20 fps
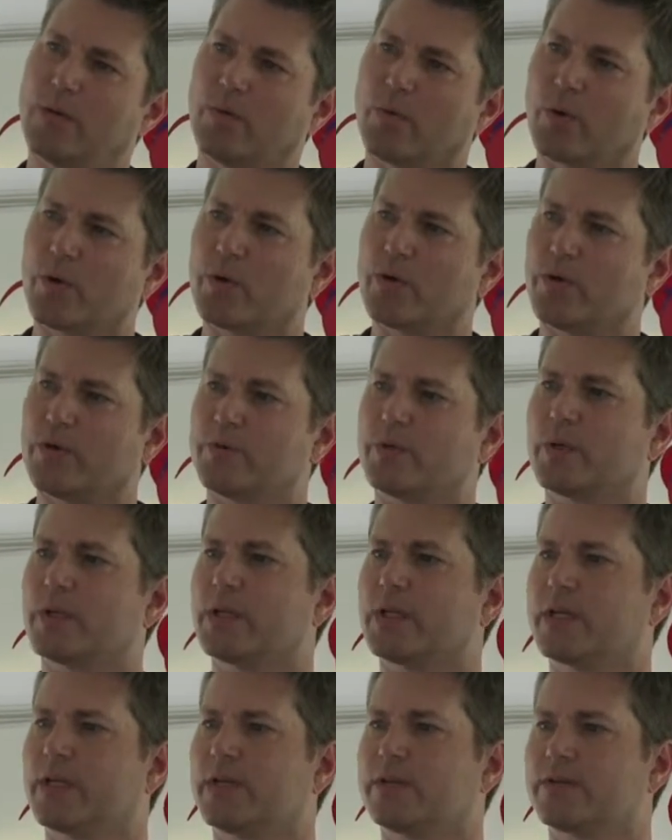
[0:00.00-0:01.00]
world,
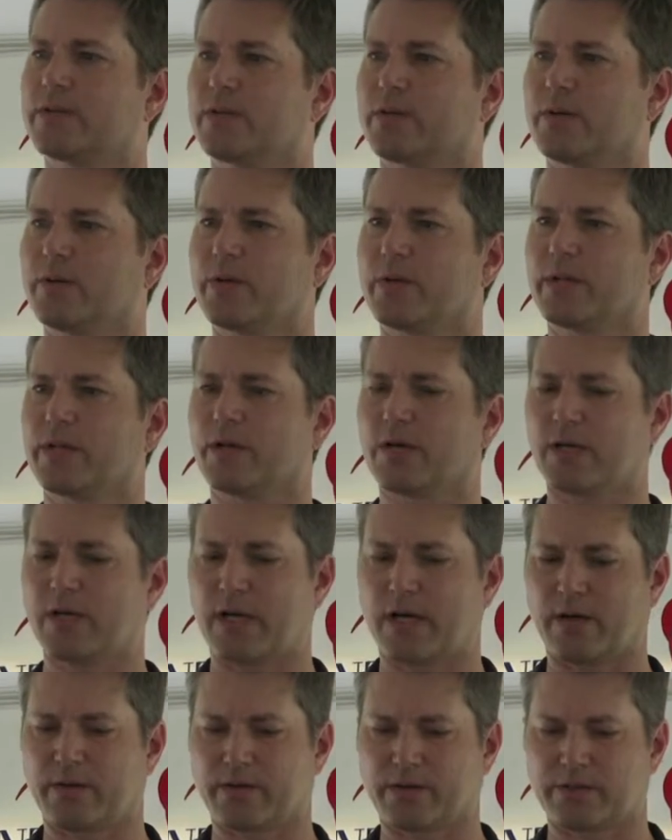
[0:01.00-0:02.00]
really, is occurring
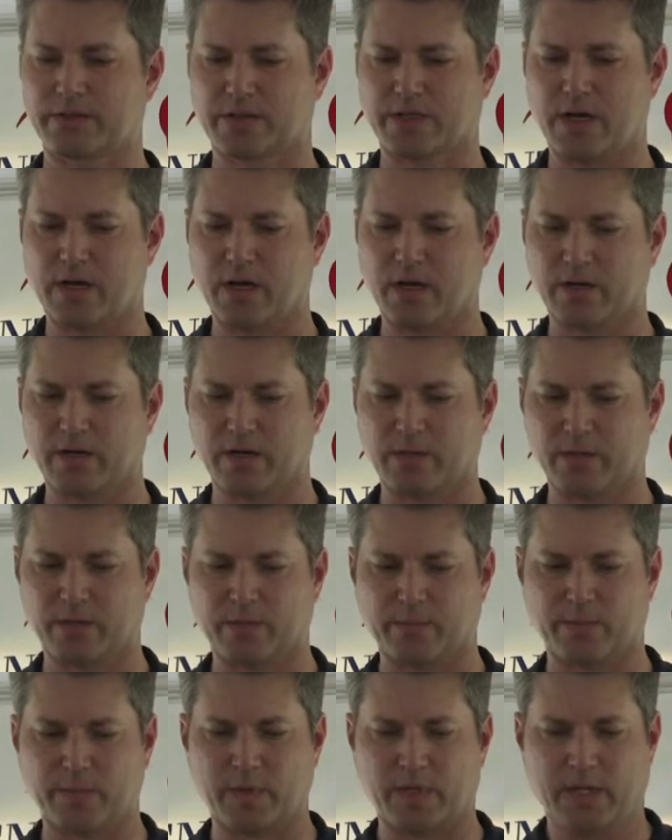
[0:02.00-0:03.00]
out in Chicago.